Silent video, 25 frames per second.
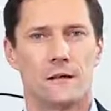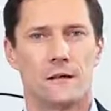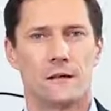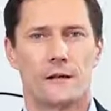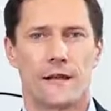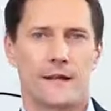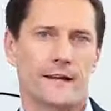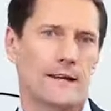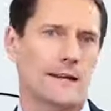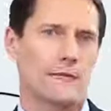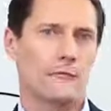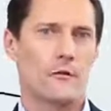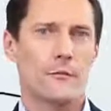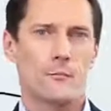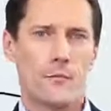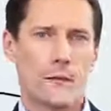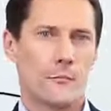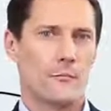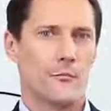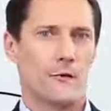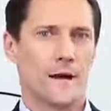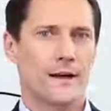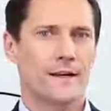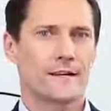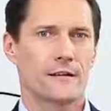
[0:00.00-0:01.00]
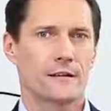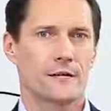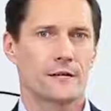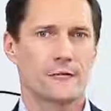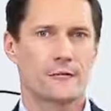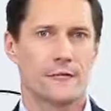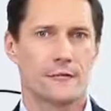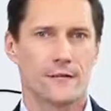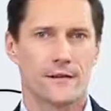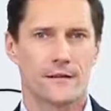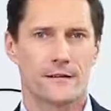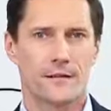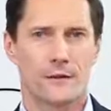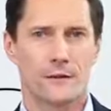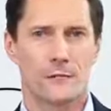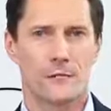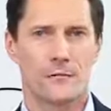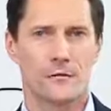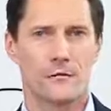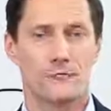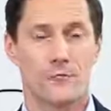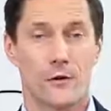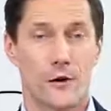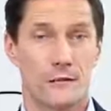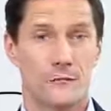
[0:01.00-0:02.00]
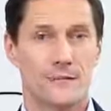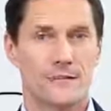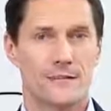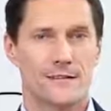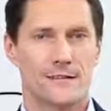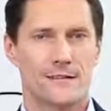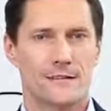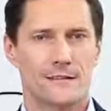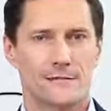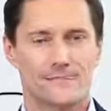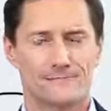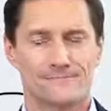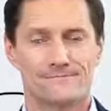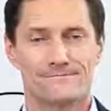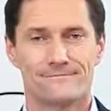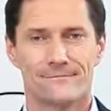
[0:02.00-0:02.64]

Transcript: like equipment breakdowns, for example, obviously.